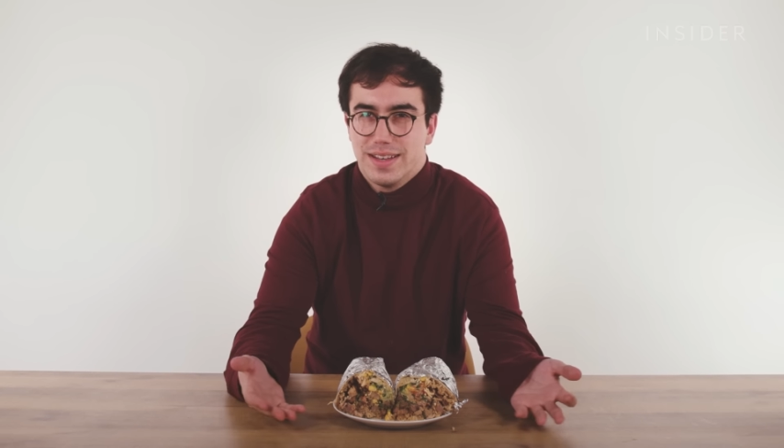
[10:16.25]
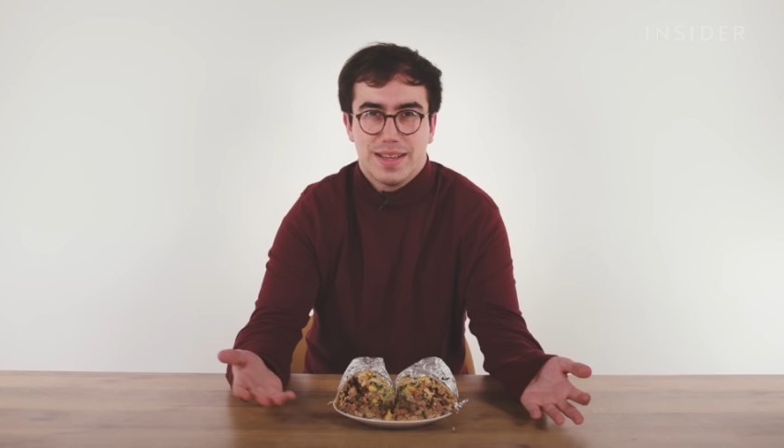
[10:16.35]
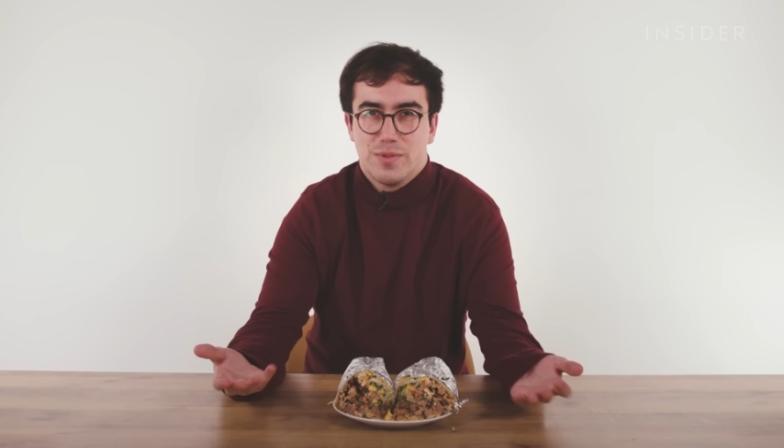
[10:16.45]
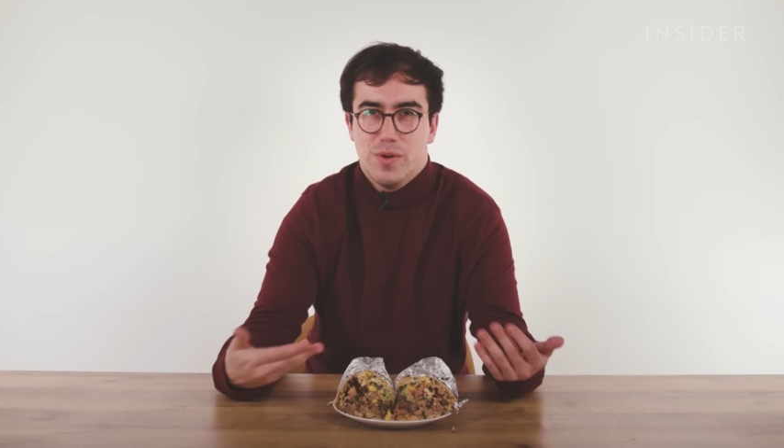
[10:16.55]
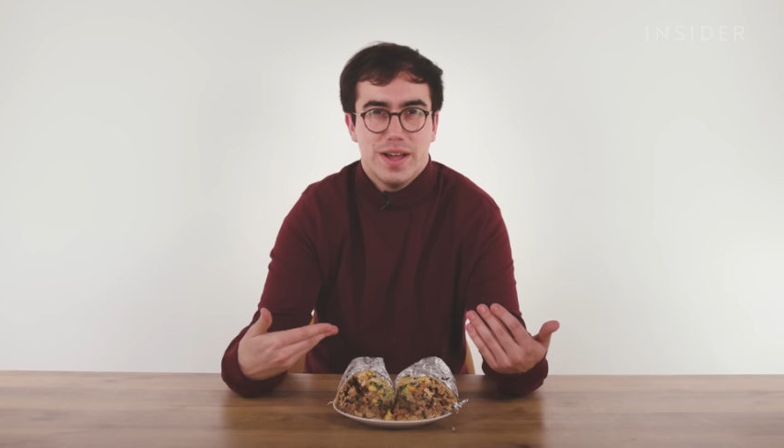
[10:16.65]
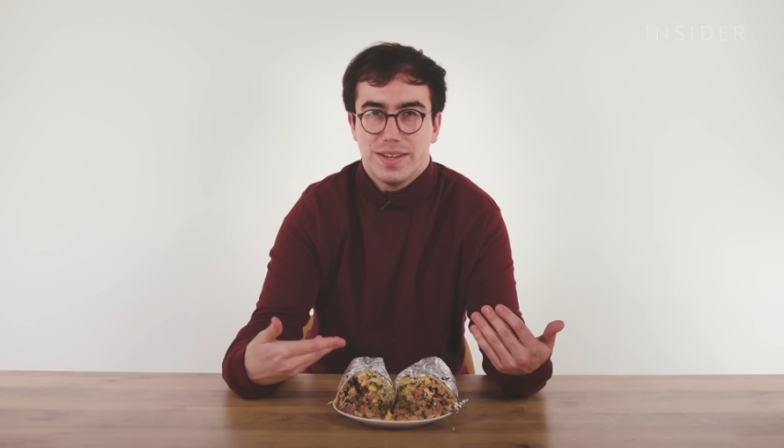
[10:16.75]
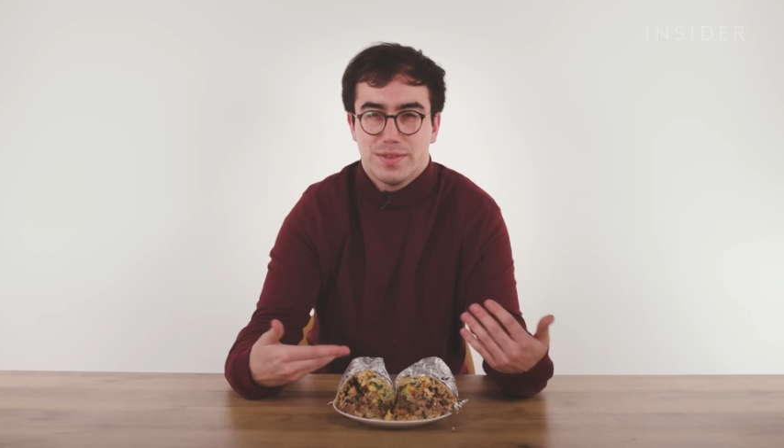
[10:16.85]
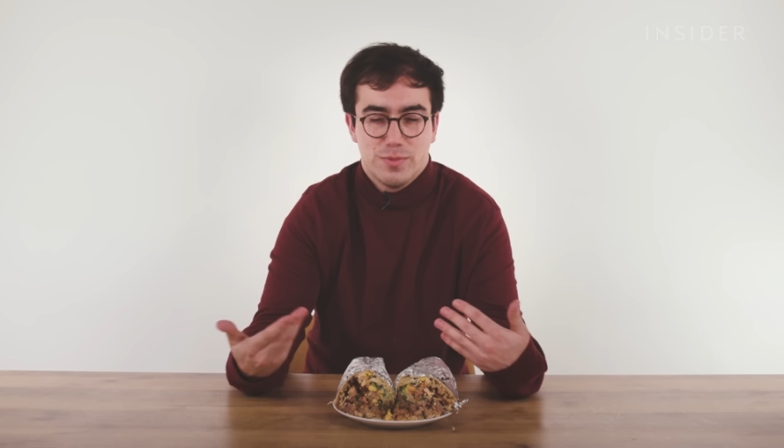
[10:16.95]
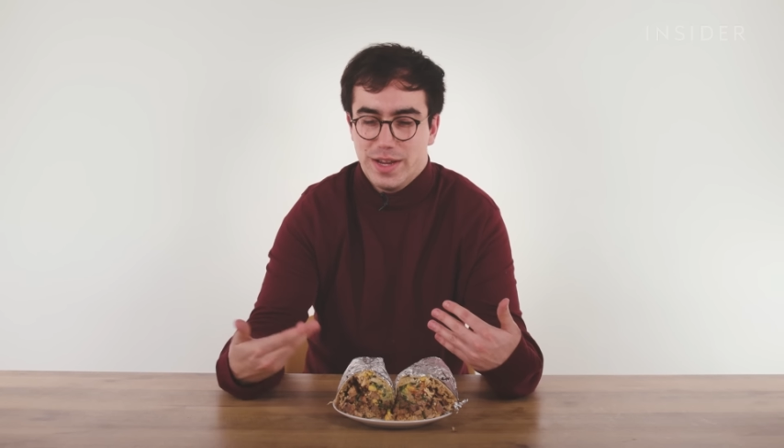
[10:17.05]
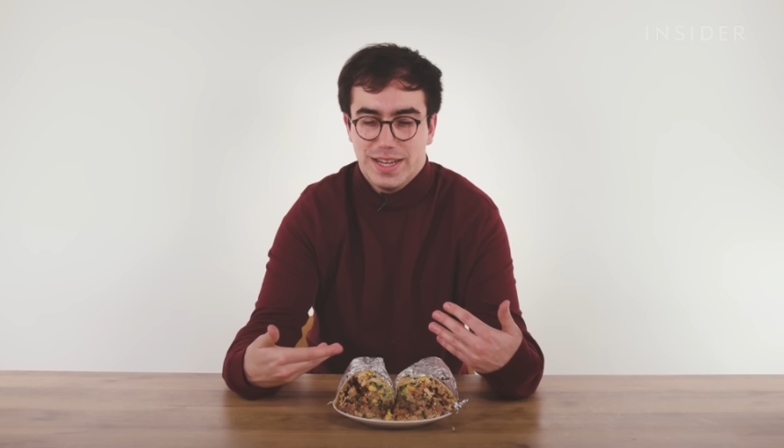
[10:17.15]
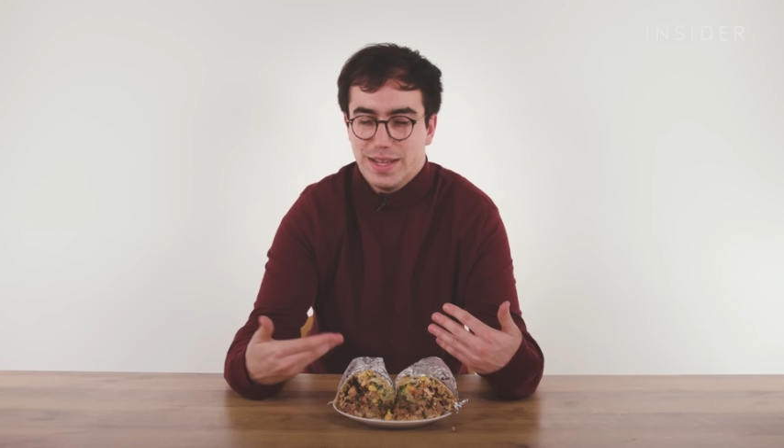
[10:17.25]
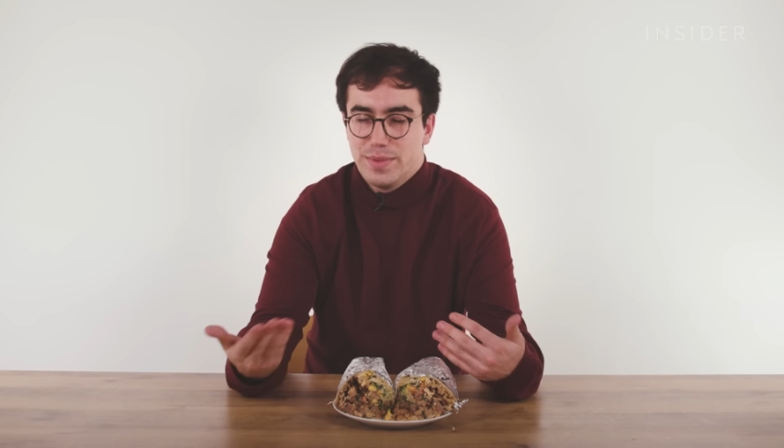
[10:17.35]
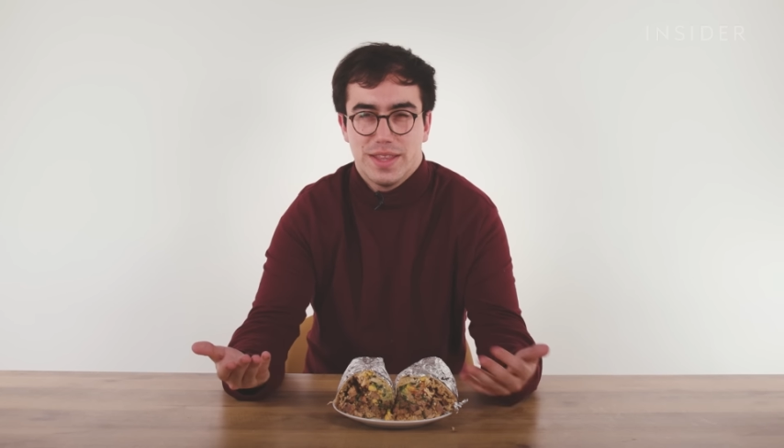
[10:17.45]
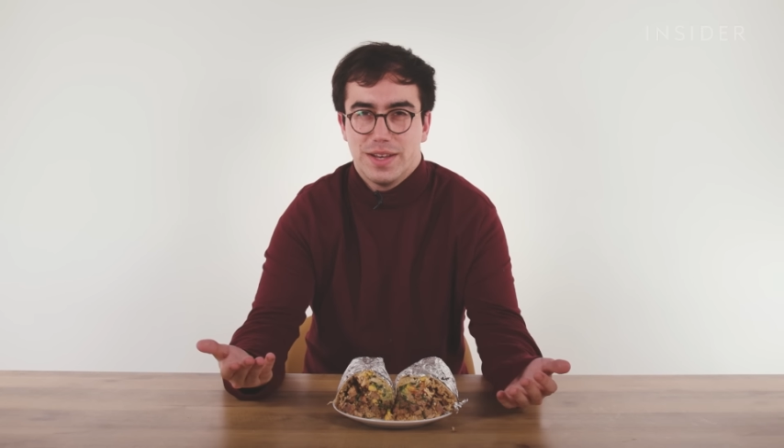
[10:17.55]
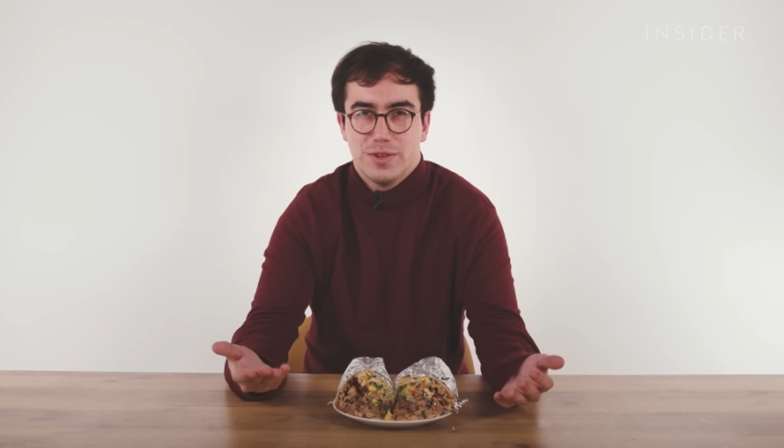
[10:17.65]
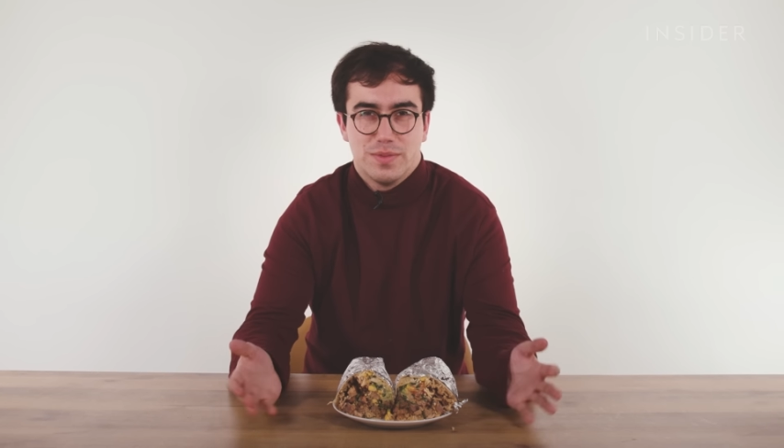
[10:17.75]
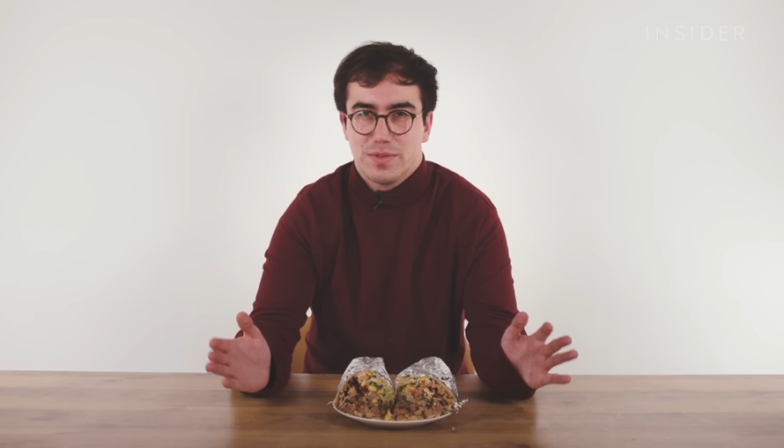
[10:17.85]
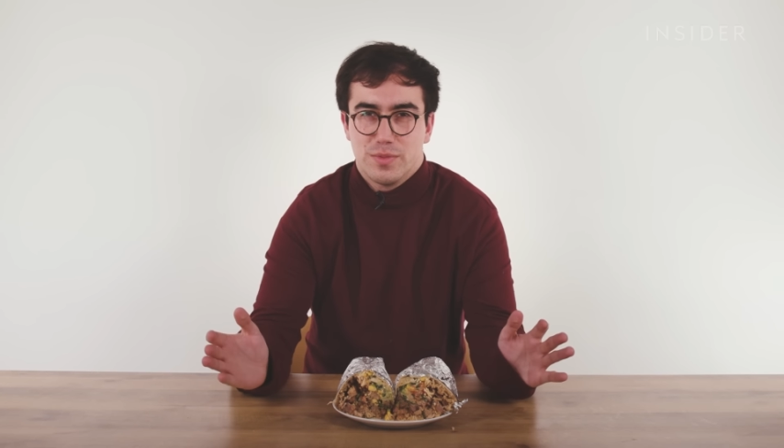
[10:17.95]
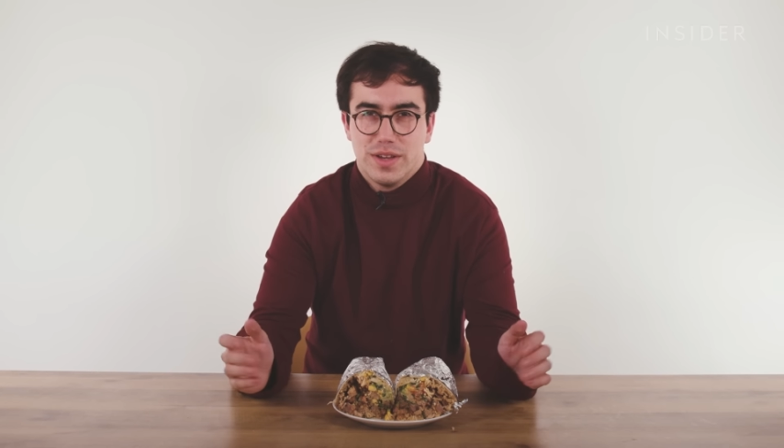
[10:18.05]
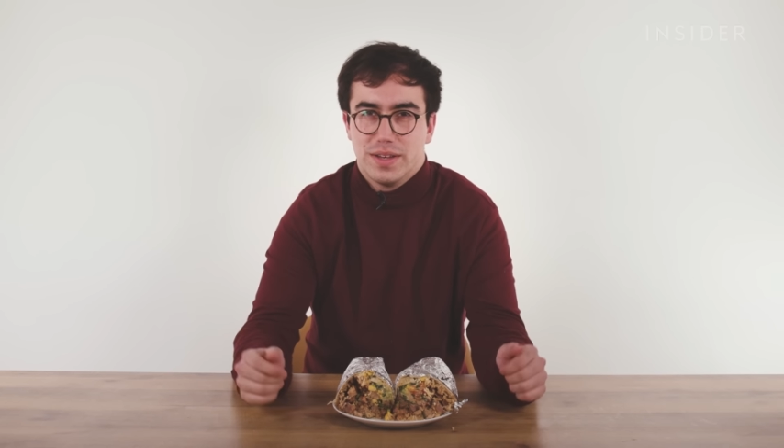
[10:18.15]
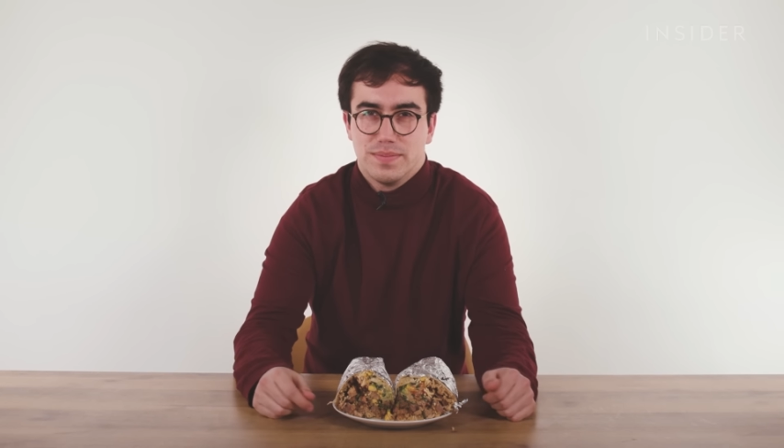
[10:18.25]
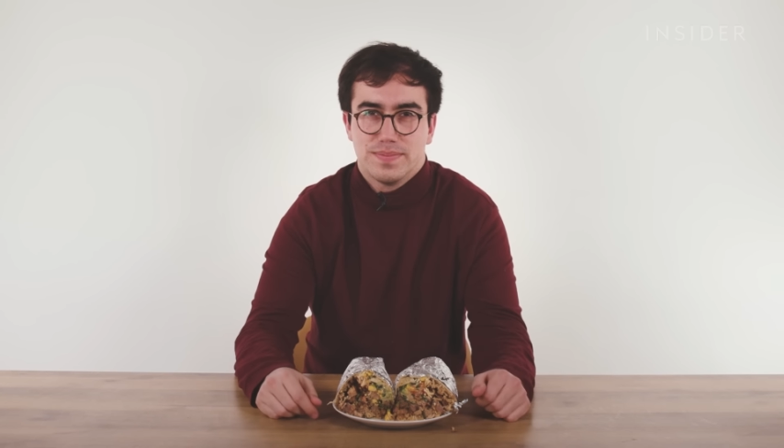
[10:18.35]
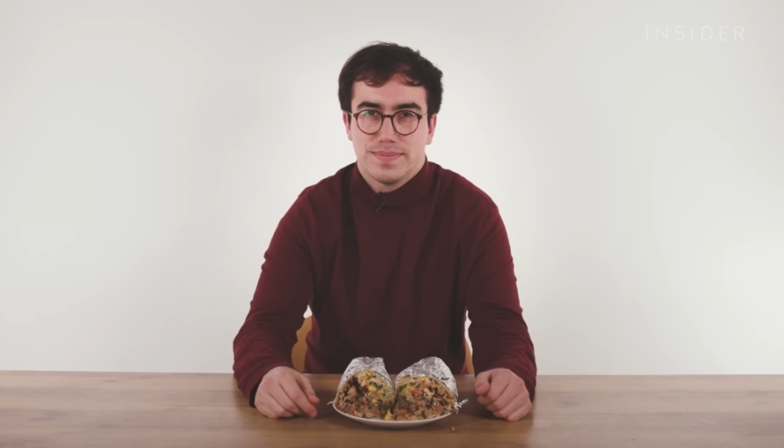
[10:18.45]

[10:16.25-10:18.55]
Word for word: Like, why do we need it but they don't? It's weird.